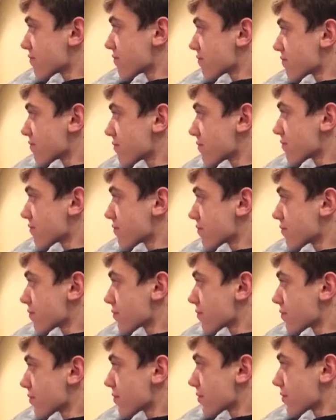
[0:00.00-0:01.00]

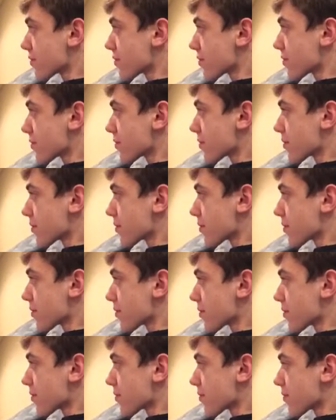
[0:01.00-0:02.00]

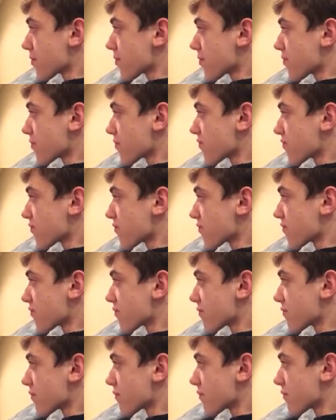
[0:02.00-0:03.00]

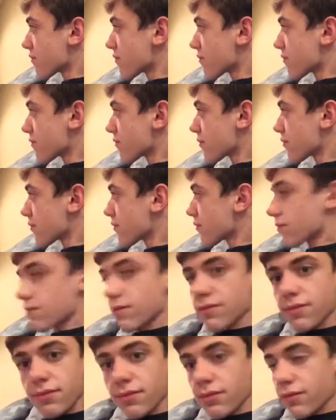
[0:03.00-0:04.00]

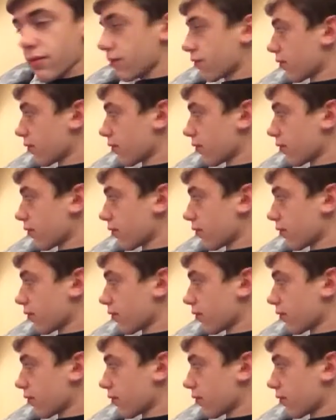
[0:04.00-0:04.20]
No one is speaking in this clip.